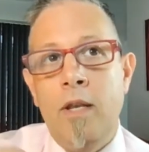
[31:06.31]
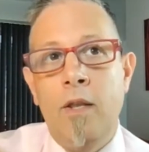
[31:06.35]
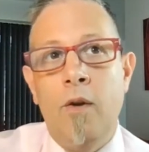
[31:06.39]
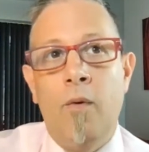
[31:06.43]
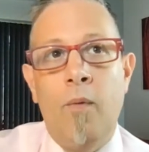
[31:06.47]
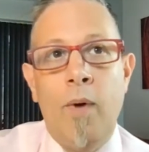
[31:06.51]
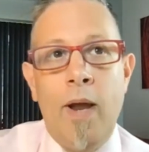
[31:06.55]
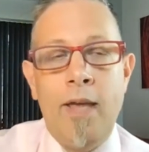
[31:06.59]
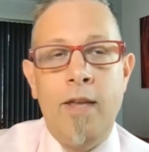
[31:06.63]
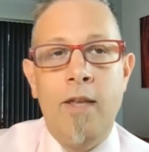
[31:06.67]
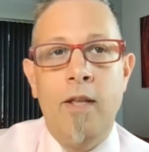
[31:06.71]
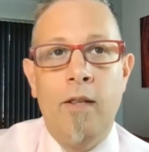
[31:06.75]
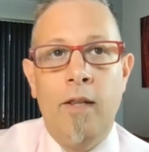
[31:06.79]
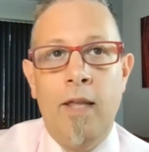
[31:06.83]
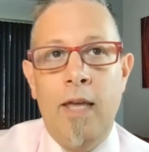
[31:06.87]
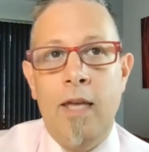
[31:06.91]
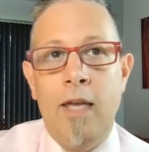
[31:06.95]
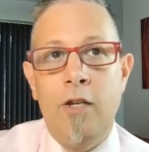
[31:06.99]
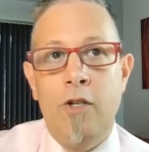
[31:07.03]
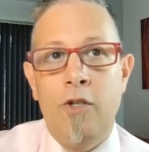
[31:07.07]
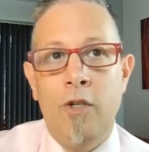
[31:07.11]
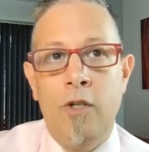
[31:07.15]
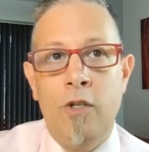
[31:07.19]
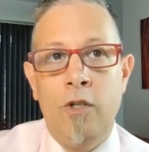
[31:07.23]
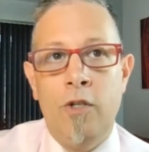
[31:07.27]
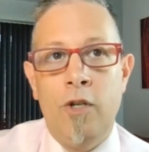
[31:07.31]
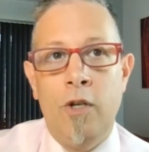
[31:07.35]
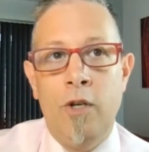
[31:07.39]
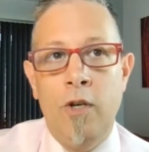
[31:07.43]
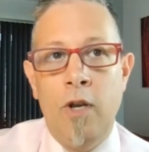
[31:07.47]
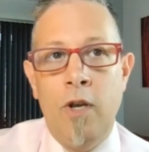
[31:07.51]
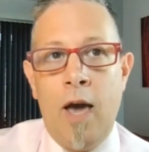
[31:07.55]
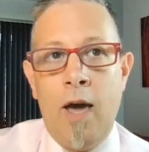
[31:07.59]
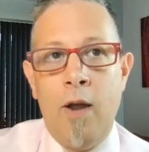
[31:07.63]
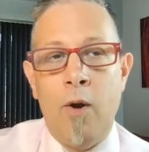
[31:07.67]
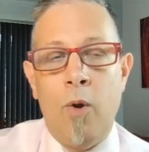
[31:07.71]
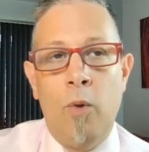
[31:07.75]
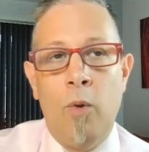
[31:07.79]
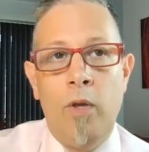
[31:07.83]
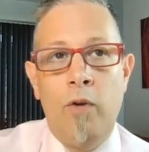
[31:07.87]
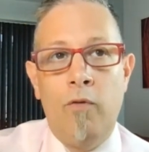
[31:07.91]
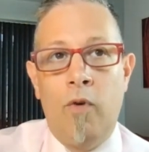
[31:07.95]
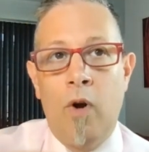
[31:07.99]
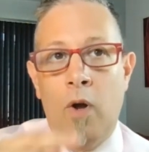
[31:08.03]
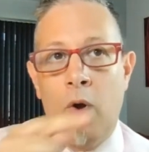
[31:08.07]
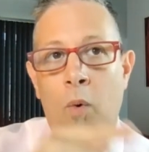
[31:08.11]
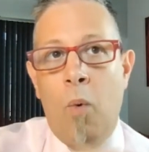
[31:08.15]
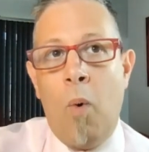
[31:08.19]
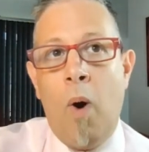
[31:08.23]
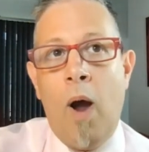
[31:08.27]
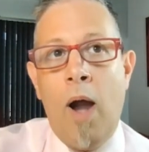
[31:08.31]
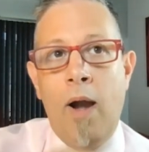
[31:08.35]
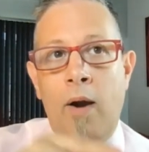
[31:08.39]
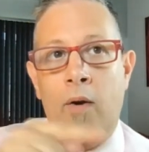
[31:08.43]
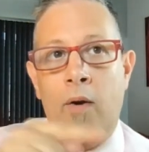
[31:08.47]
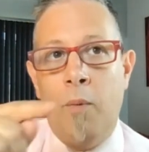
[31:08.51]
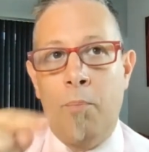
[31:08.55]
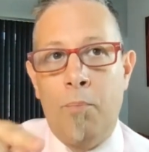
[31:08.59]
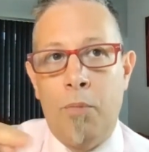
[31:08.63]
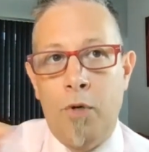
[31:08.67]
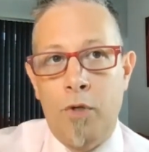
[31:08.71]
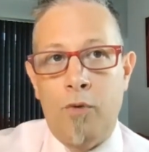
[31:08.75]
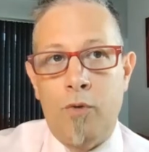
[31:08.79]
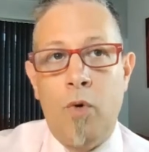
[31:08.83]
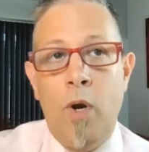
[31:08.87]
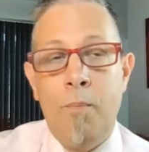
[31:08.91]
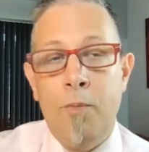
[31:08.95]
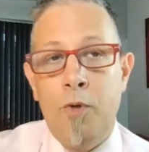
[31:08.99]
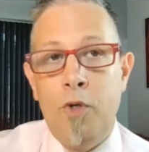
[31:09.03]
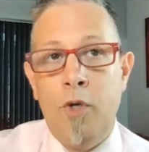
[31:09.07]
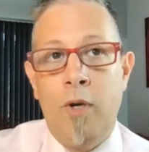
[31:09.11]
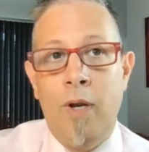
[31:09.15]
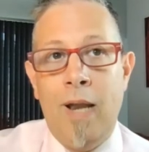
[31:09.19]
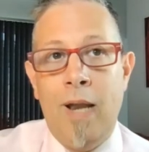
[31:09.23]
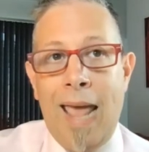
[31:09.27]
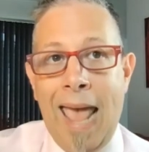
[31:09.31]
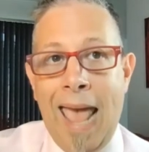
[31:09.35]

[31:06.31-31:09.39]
the regulation to not only require a prescription